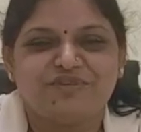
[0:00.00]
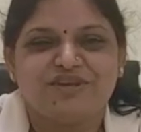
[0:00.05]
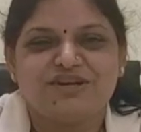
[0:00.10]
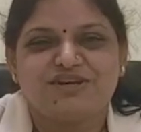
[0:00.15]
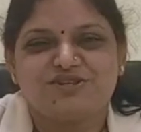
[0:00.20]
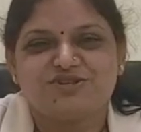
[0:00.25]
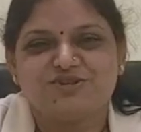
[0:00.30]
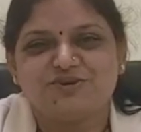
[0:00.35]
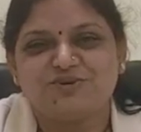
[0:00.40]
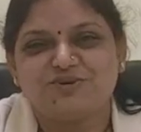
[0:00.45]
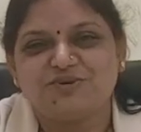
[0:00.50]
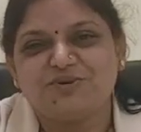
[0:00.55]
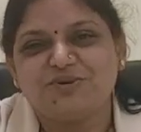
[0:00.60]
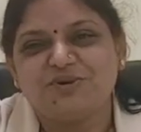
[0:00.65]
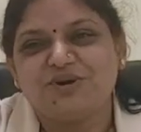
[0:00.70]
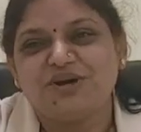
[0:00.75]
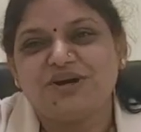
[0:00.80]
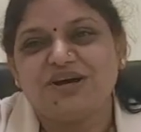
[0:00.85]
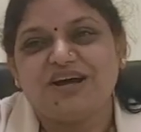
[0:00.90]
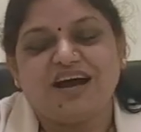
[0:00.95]
So
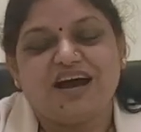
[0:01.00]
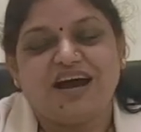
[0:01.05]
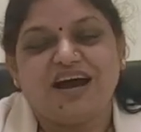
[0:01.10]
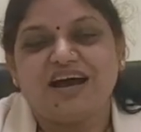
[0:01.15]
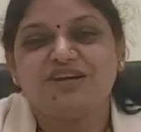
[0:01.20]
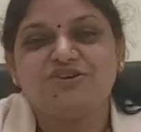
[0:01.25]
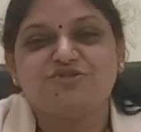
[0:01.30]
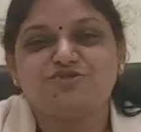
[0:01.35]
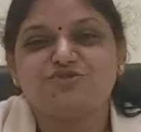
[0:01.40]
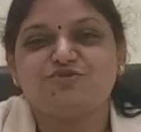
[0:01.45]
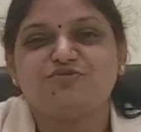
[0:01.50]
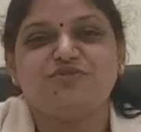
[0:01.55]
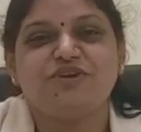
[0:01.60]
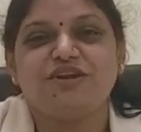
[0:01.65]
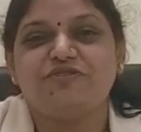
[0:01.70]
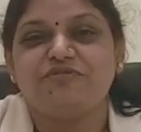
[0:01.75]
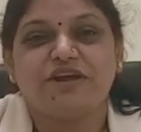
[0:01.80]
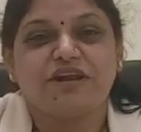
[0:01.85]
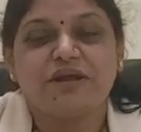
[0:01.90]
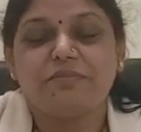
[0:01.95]
I used to feel
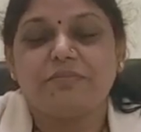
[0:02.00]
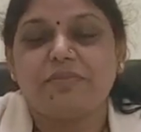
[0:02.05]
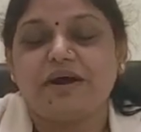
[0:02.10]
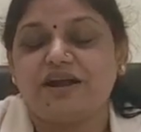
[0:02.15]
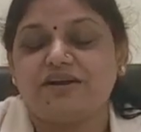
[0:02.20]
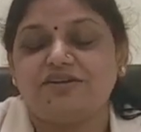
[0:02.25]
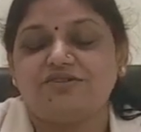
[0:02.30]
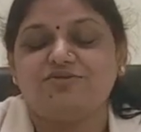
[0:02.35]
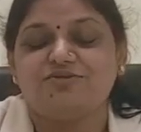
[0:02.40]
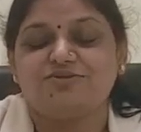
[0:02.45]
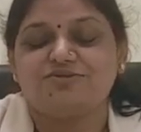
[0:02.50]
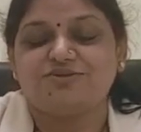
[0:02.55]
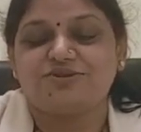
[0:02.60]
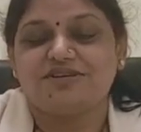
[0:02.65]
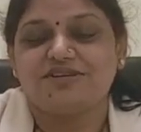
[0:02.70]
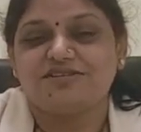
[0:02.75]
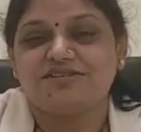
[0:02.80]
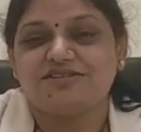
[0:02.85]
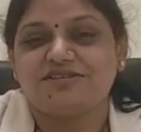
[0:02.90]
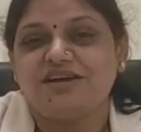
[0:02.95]
very bad those
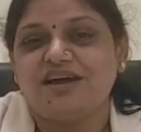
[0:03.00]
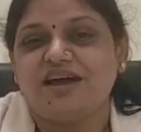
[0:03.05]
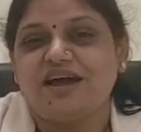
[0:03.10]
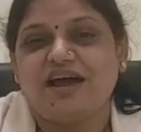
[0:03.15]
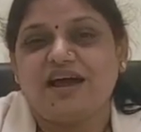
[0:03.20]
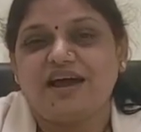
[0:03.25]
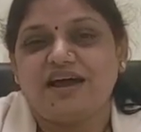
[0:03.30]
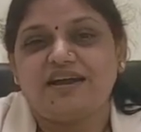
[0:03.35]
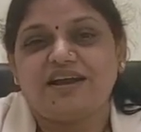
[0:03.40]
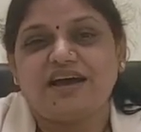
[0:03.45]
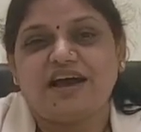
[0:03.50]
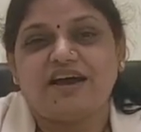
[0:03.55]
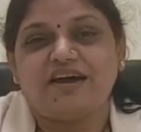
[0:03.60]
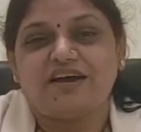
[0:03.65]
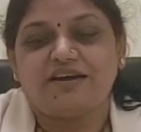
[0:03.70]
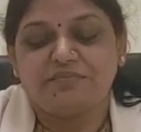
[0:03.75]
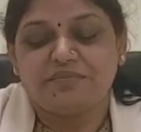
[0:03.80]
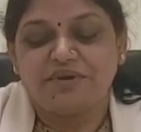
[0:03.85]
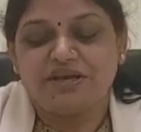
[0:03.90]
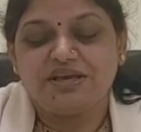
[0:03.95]
days. And
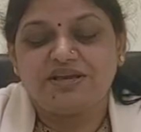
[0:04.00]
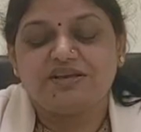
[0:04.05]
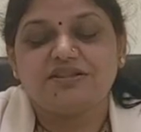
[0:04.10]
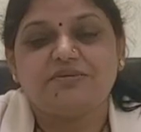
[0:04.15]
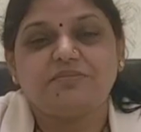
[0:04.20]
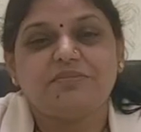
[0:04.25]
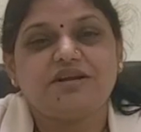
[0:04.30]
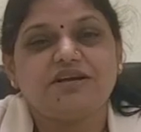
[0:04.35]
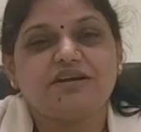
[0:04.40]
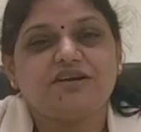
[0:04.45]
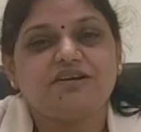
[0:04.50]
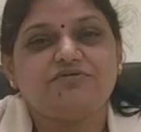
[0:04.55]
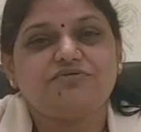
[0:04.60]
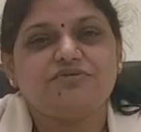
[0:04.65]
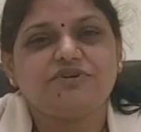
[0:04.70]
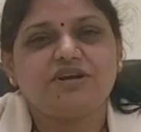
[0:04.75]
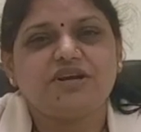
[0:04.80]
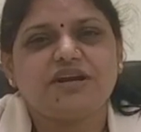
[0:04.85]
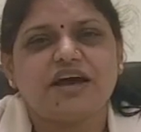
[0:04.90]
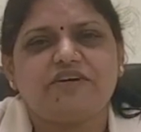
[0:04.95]
being in the medical
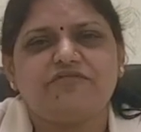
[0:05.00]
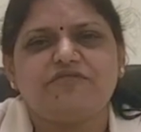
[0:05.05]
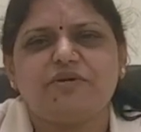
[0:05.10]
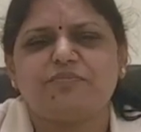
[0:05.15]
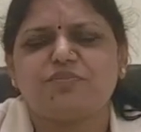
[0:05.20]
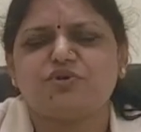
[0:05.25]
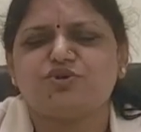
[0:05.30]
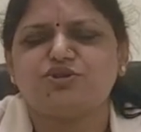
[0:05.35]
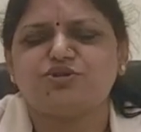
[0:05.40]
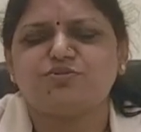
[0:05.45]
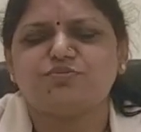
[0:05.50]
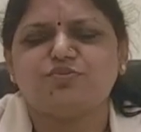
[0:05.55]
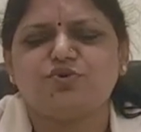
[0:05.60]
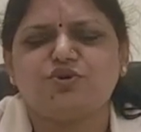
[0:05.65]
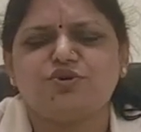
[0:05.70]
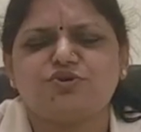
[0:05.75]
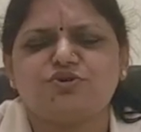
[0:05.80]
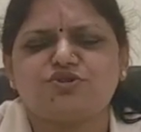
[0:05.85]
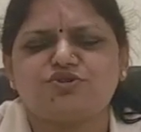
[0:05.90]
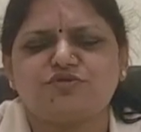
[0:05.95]
field, I've approached
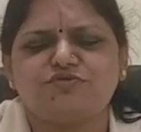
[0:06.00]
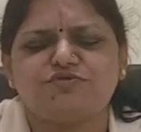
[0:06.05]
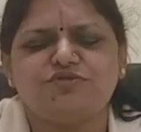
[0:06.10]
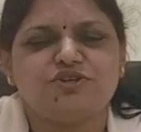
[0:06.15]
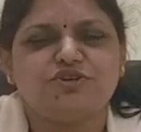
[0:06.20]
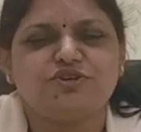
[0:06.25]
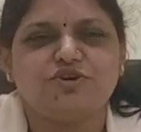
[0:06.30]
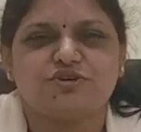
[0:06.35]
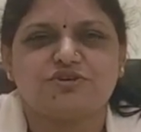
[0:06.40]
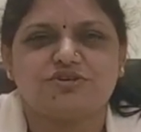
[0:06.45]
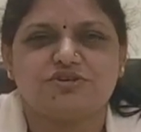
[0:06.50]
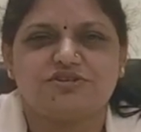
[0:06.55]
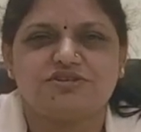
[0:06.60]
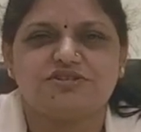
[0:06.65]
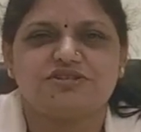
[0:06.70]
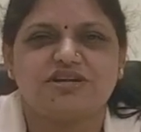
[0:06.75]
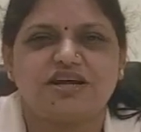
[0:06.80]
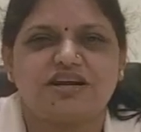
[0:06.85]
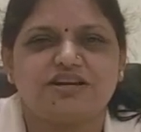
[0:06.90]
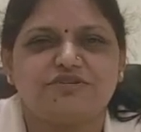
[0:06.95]
most of the doctors,
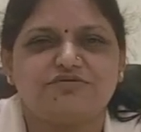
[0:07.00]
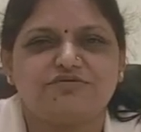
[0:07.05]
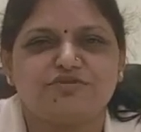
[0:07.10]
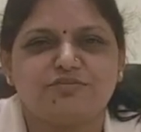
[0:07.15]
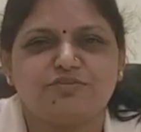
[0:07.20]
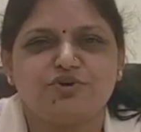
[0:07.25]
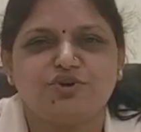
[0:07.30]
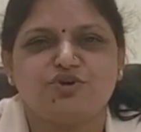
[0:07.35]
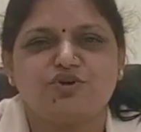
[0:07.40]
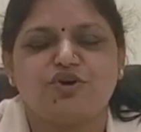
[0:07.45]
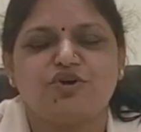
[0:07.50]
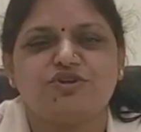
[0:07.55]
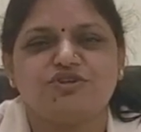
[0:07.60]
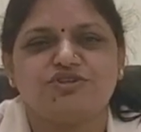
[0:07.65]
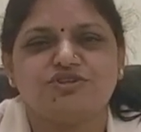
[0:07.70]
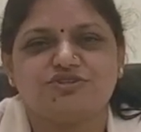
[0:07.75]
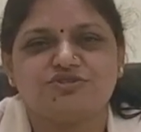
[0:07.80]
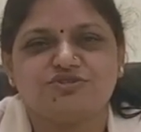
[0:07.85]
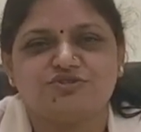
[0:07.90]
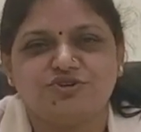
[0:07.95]
starting from
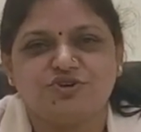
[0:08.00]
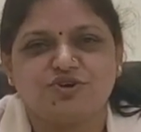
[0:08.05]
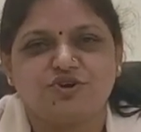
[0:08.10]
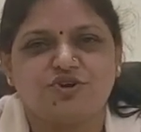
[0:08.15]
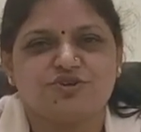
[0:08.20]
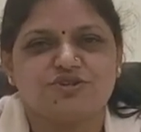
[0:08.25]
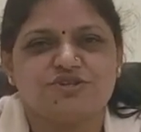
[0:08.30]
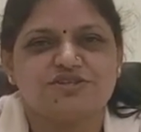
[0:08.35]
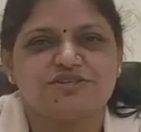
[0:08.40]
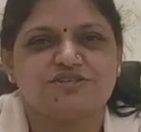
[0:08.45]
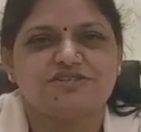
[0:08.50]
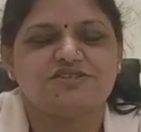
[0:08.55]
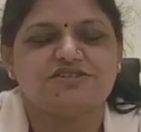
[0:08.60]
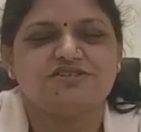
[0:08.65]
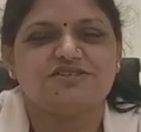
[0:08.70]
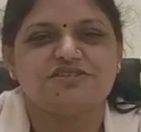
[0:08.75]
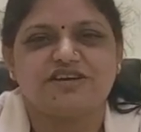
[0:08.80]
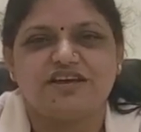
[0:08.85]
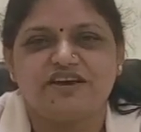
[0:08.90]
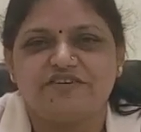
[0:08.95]
neurologists to
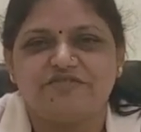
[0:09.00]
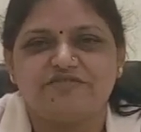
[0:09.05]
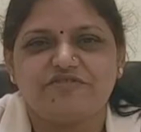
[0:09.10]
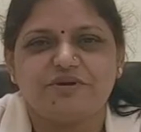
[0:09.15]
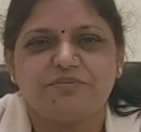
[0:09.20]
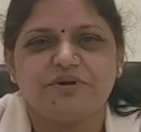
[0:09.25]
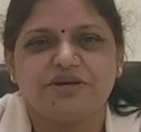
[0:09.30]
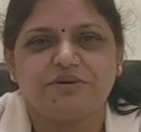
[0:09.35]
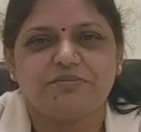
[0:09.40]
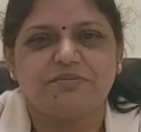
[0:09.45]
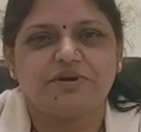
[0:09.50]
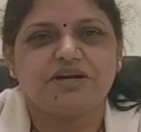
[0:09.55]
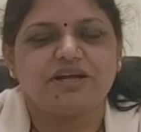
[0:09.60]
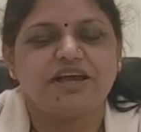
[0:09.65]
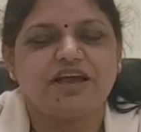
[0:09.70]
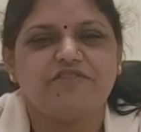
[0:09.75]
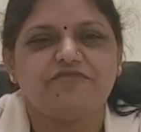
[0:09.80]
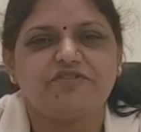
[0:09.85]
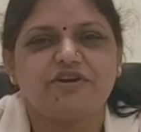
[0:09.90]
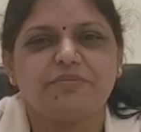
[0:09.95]
neurosurgeons, everybody. But
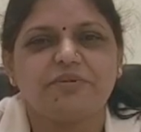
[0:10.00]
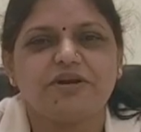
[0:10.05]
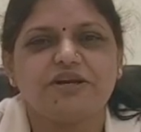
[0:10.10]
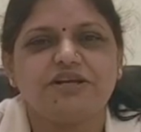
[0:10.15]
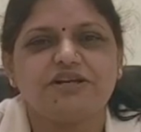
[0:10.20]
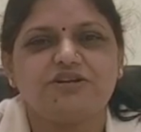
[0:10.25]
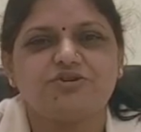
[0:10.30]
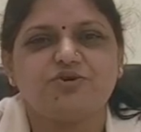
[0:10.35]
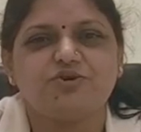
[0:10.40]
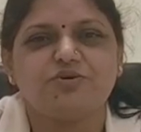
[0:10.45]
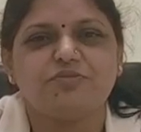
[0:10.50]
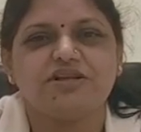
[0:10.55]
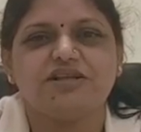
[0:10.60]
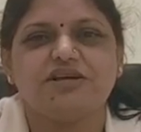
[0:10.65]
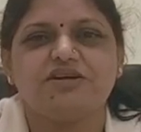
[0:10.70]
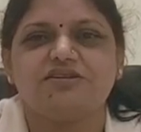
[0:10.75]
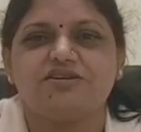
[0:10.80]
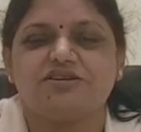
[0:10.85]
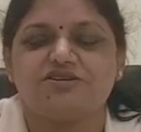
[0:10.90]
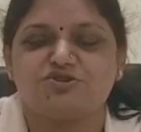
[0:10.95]
everybody told me
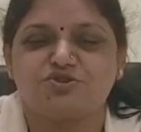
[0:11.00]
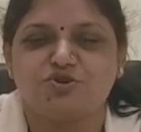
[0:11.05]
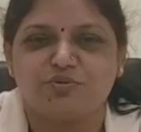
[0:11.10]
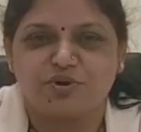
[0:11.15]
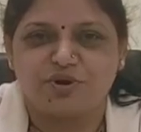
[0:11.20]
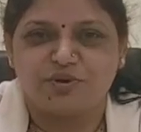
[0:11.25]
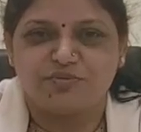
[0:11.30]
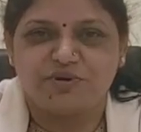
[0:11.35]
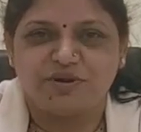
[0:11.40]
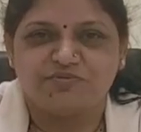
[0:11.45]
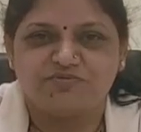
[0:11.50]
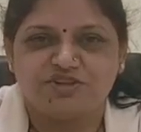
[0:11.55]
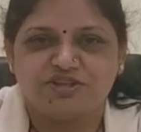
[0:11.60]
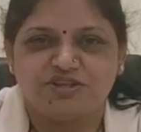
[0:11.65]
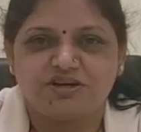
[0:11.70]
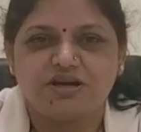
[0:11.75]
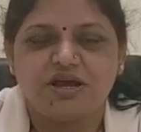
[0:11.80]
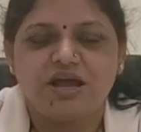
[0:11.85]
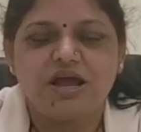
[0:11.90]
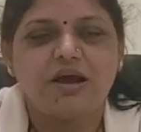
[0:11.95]
that there's no problem with
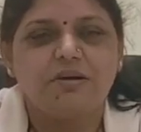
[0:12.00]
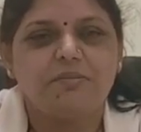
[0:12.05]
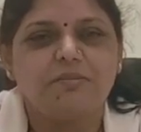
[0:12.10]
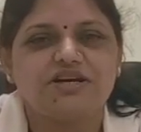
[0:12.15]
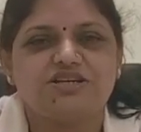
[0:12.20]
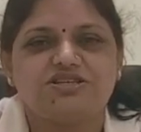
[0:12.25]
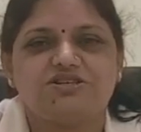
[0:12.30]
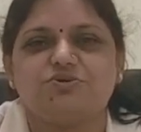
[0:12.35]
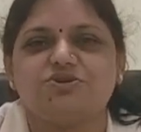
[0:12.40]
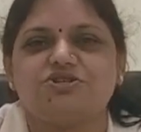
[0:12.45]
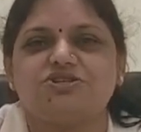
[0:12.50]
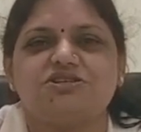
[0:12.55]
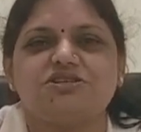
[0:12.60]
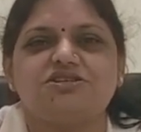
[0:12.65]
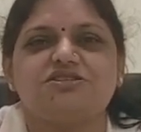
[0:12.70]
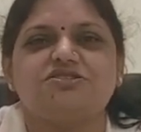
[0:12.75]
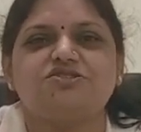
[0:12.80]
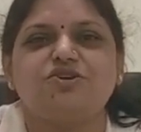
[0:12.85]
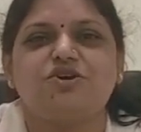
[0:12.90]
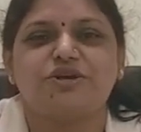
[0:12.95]
her, but she was
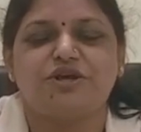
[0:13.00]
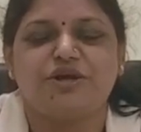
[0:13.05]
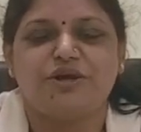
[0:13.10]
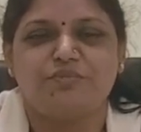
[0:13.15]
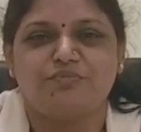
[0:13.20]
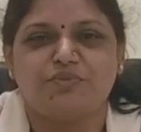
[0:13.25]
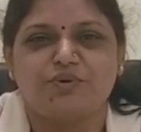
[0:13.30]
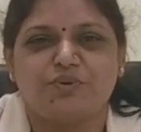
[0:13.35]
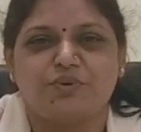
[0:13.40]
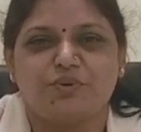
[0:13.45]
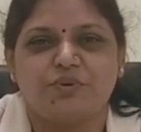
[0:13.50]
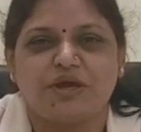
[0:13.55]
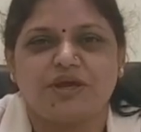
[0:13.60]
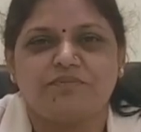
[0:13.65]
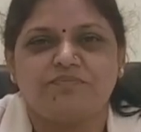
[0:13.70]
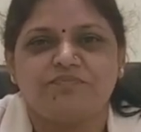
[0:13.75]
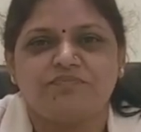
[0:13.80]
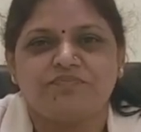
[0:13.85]
just not improving.